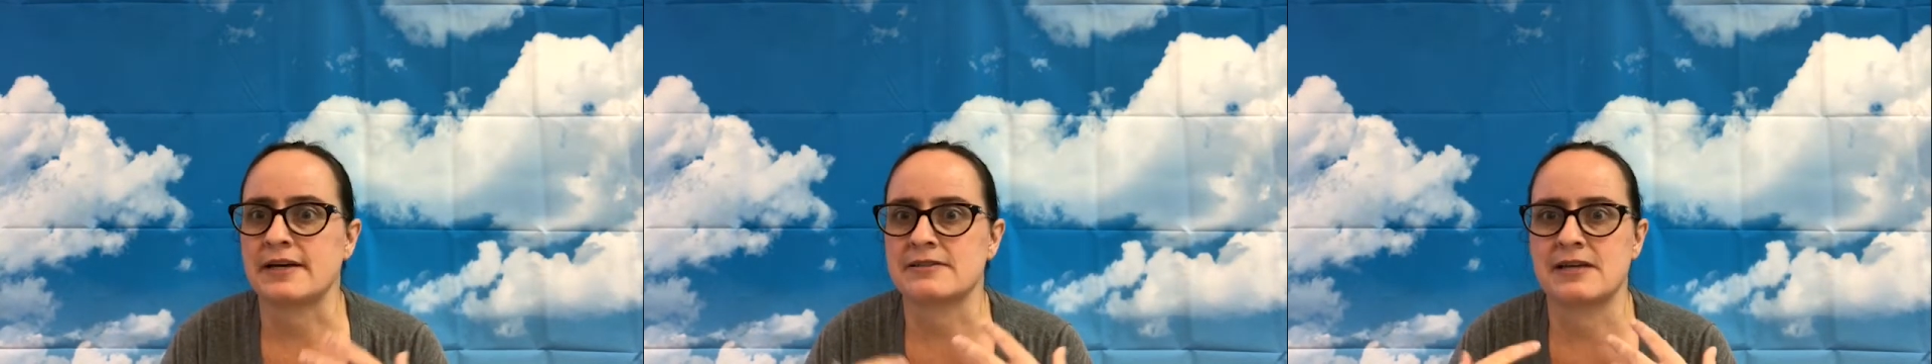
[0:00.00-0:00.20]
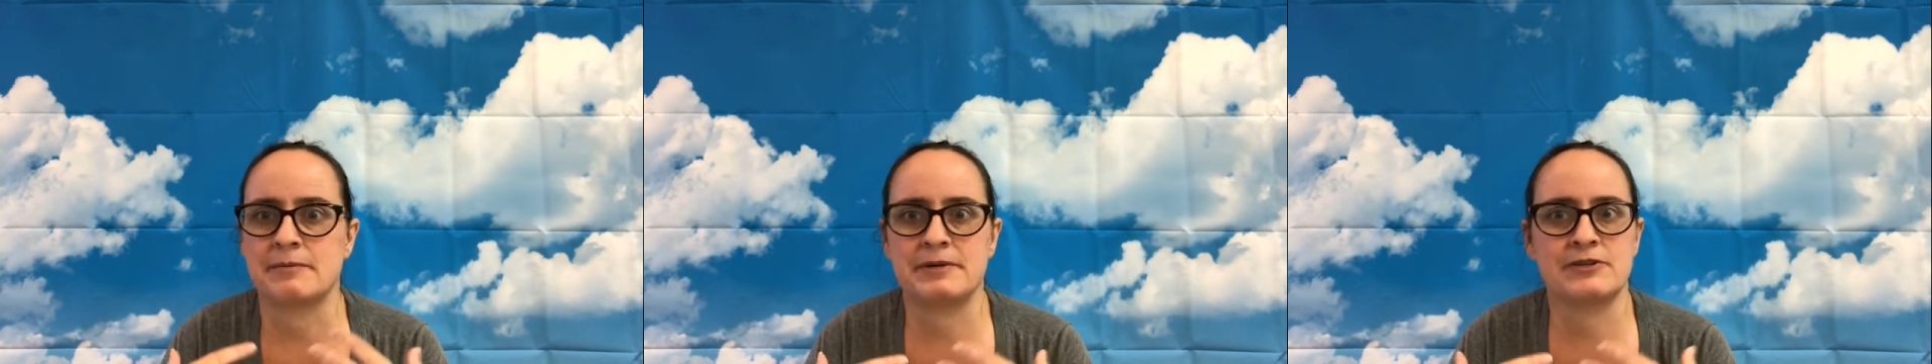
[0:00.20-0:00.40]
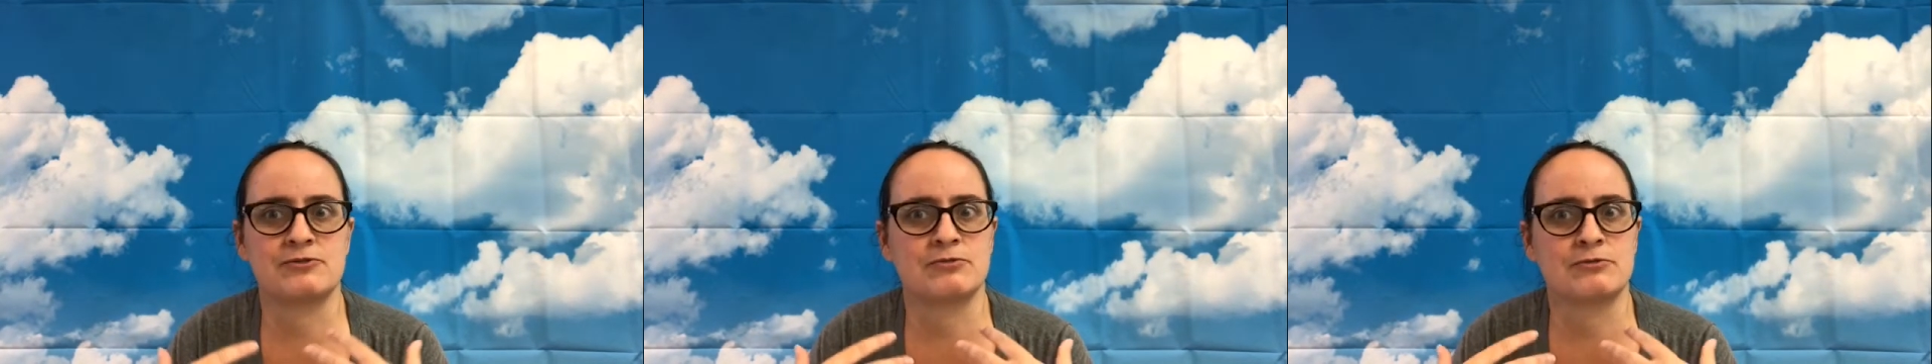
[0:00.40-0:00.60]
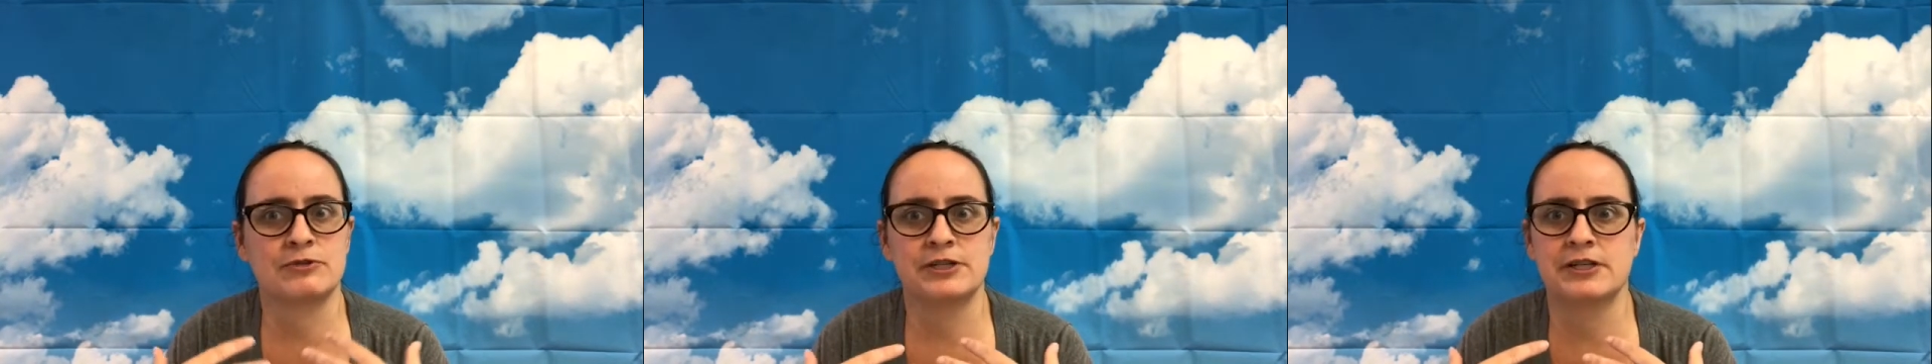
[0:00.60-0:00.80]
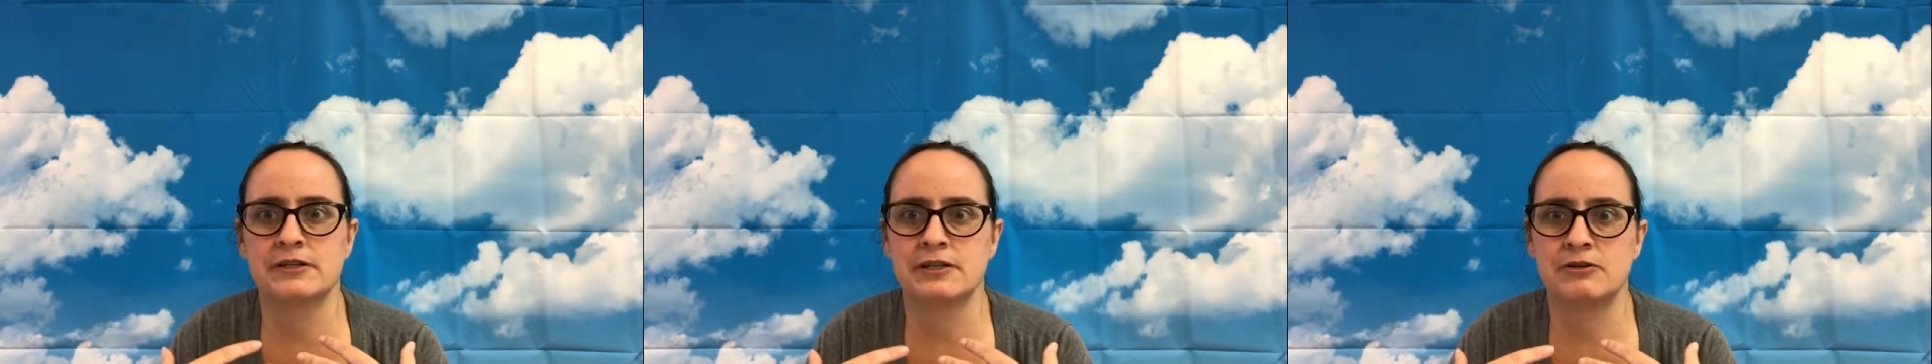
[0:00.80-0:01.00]
That makes
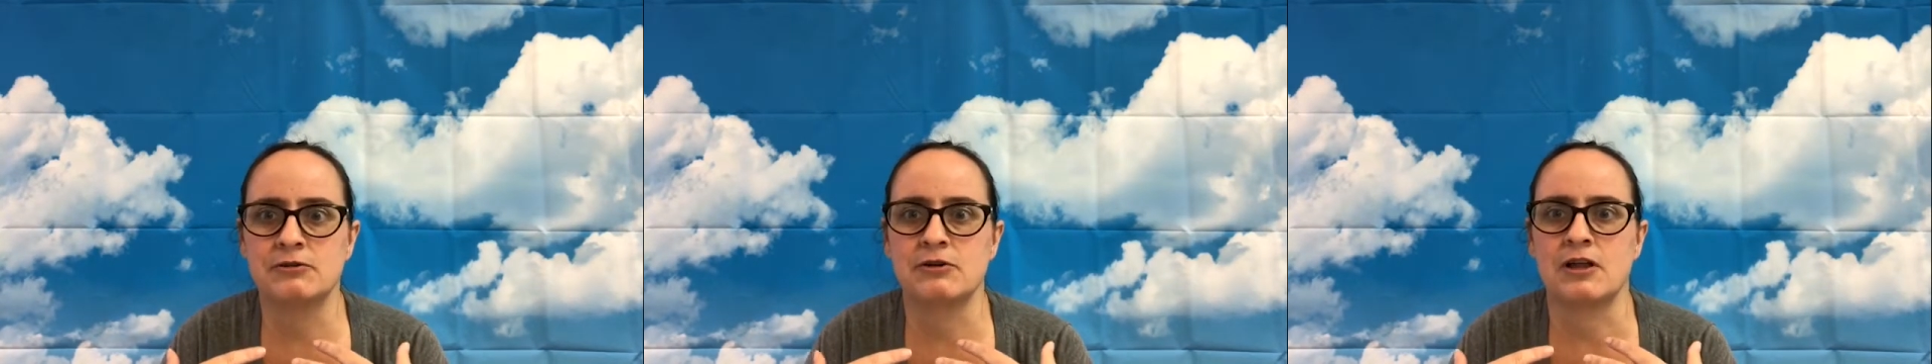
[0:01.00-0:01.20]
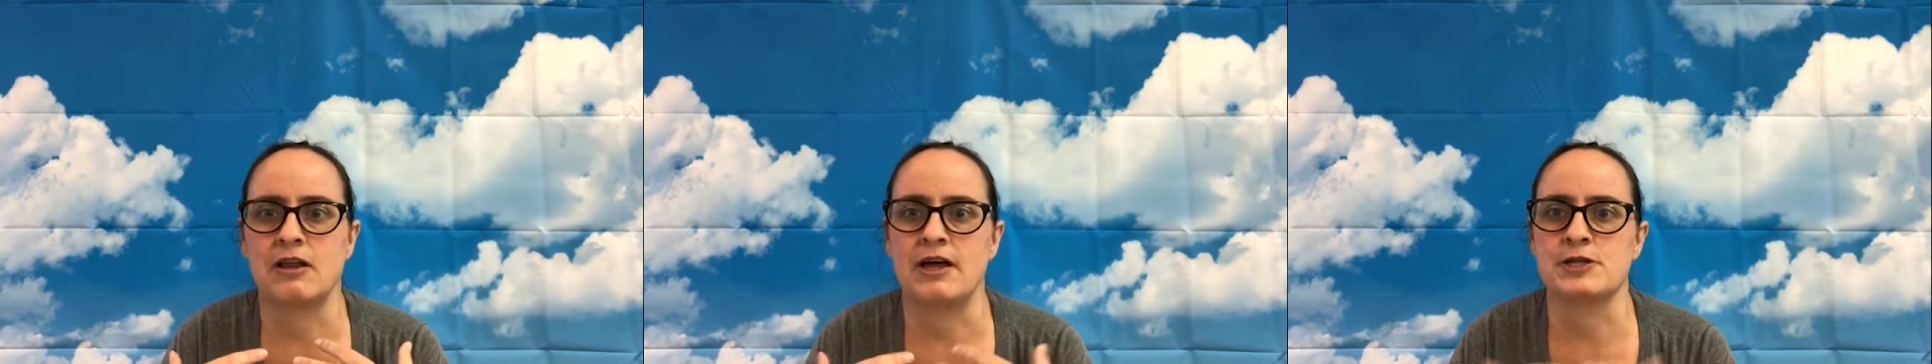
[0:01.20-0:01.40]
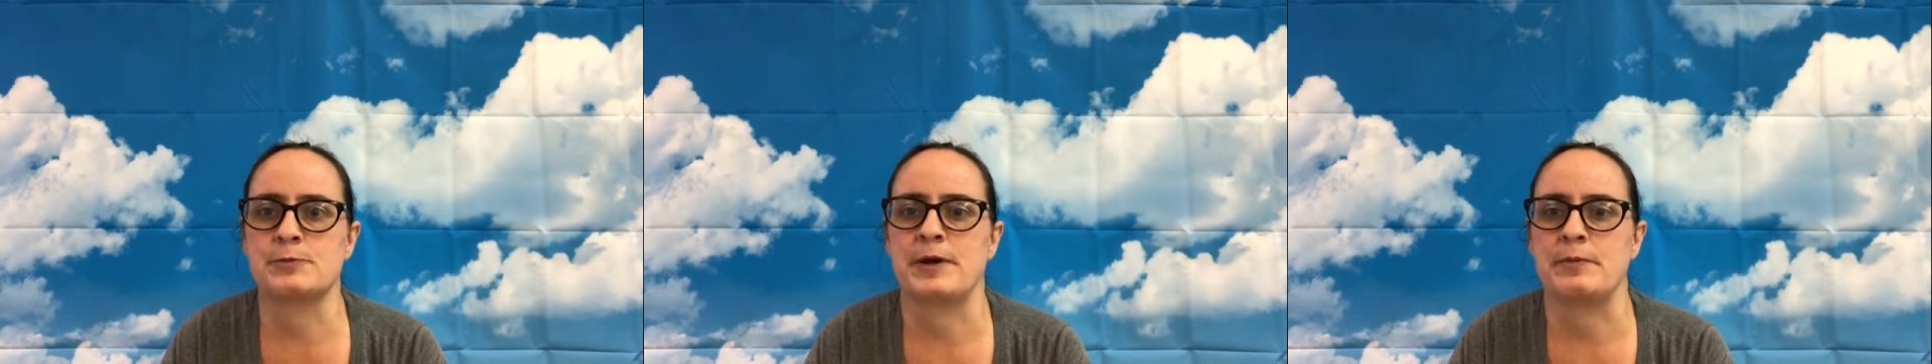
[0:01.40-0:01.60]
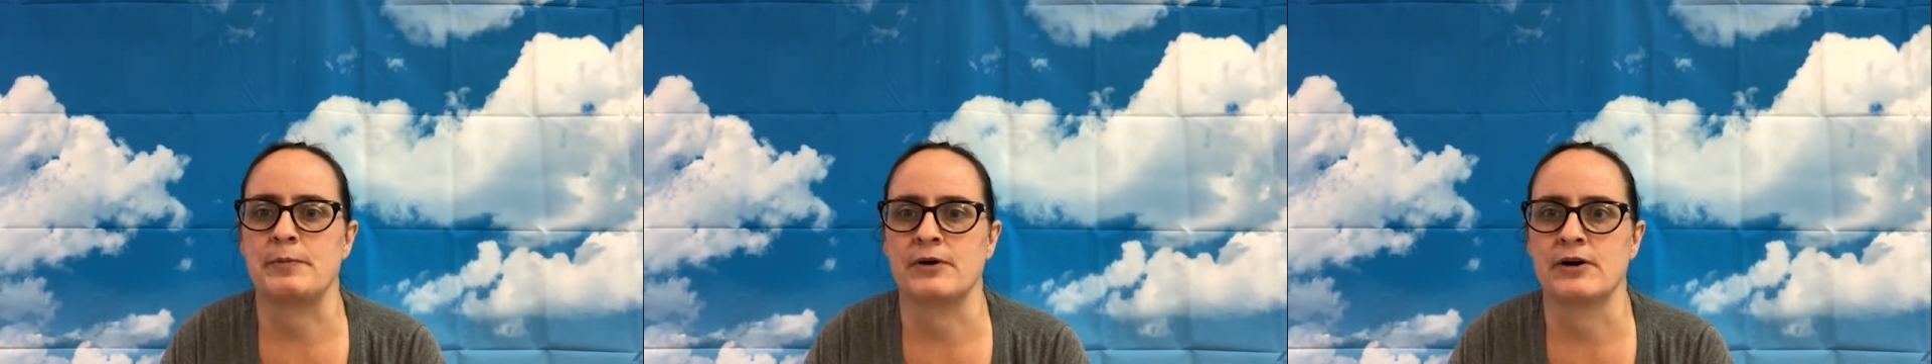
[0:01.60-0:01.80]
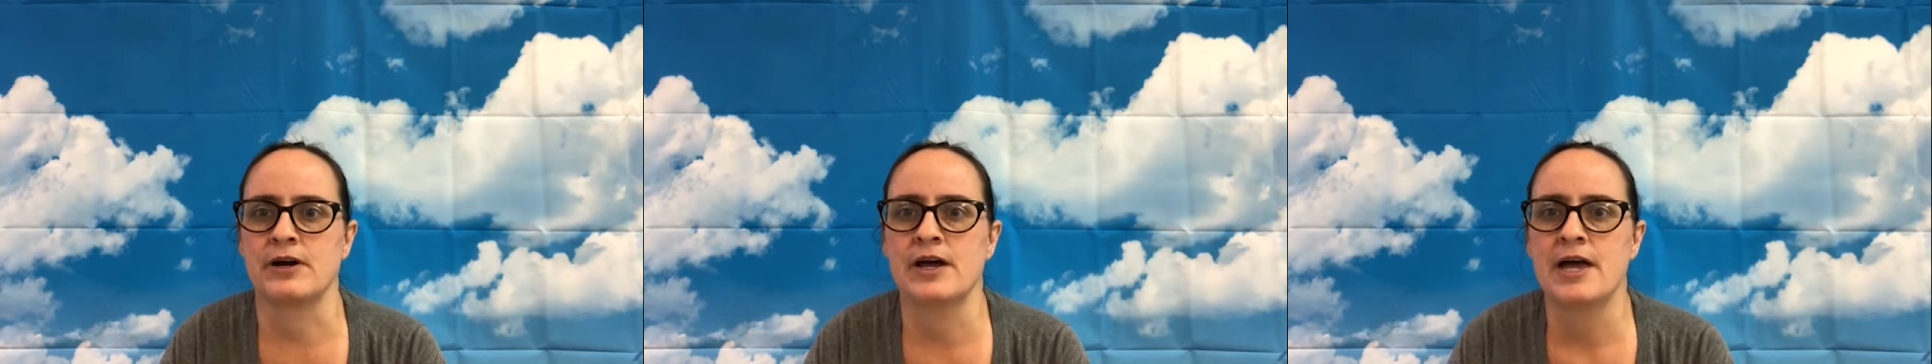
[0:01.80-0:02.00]
really cool collage paper.